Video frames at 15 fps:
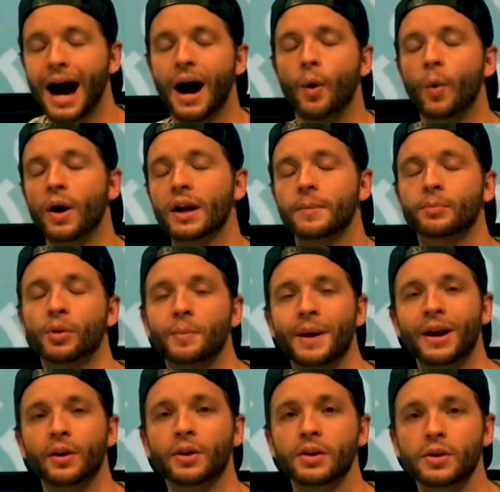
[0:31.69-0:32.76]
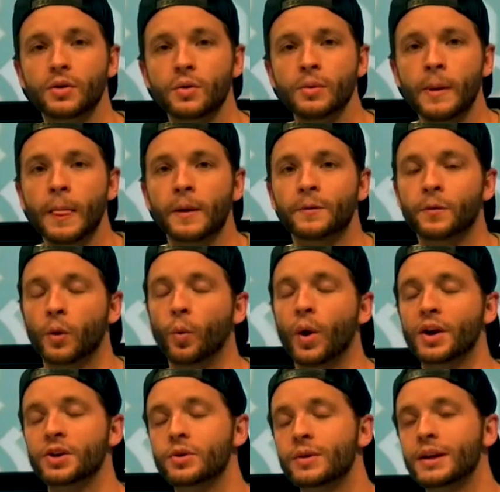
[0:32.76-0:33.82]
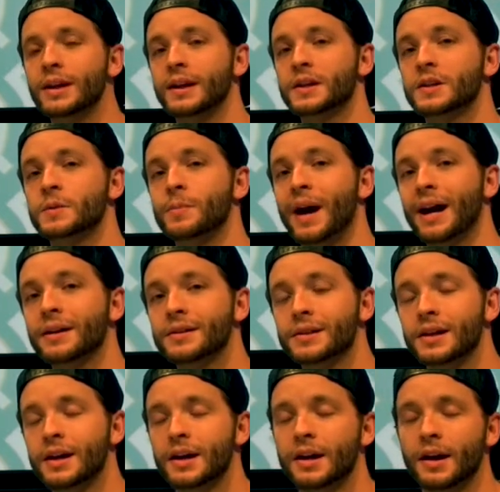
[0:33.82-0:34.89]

I want to prepare you for what you can expect